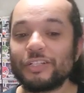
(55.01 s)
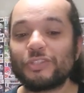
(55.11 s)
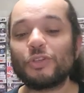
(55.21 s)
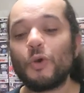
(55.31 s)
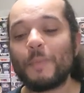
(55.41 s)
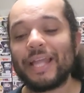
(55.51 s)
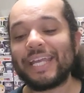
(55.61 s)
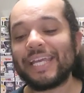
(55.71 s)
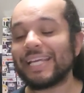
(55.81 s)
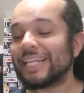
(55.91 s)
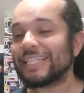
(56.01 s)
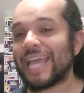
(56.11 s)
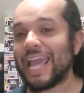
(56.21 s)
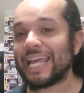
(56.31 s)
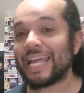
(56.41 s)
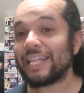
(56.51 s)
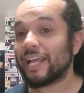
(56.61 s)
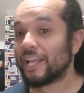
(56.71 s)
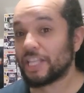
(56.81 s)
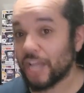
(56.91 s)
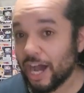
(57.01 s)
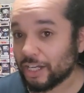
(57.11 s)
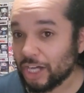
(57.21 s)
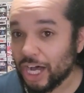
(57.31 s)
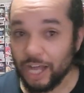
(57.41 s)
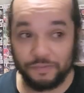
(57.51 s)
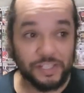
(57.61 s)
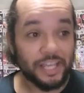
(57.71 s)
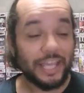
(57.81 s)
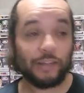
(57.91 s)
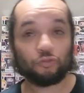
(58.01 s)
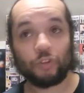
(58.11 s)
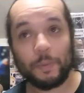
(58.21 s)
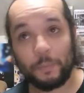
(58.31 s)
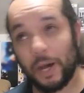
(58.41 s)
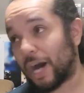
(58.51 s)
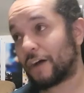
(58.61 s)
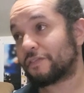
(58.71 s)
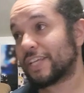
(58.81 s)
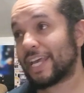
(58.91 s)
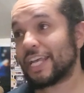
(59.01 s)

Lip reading: so many Taken knockoffs and ripoffs,